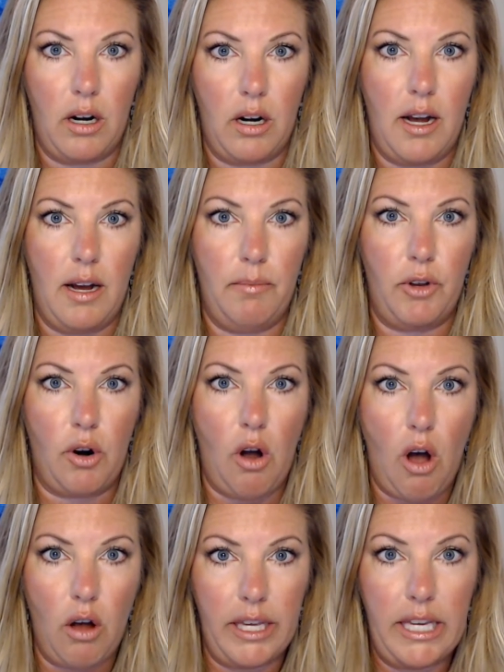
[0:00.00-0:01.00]
um, they're
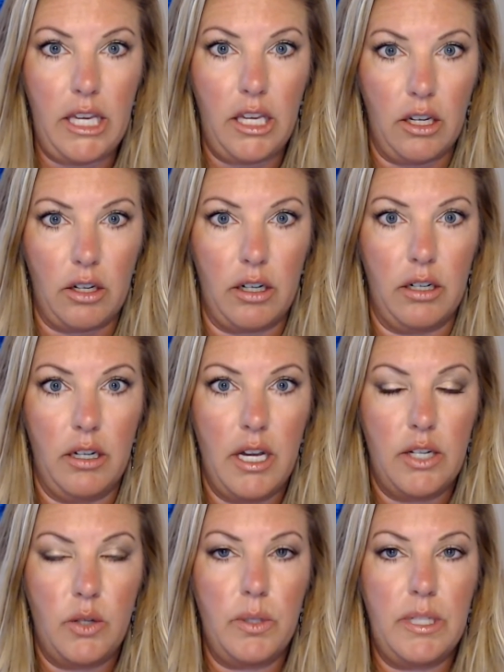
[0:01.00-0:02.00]
all here
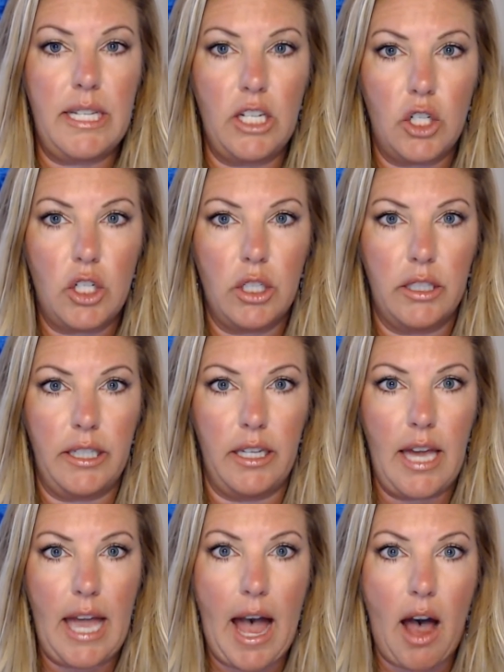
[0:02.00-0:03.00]
to essentially
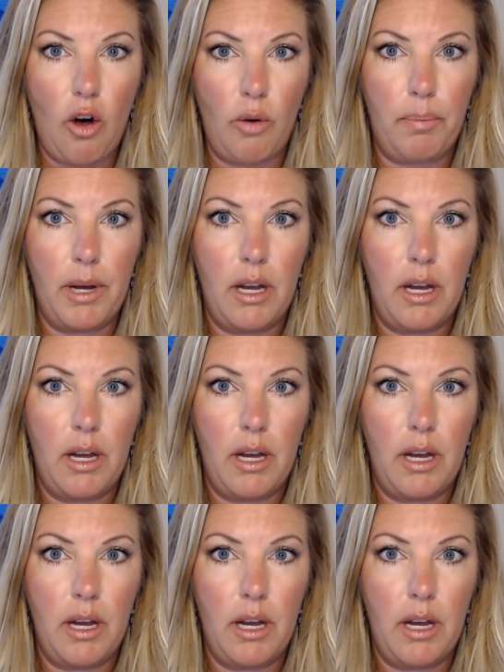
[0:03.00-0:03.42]
help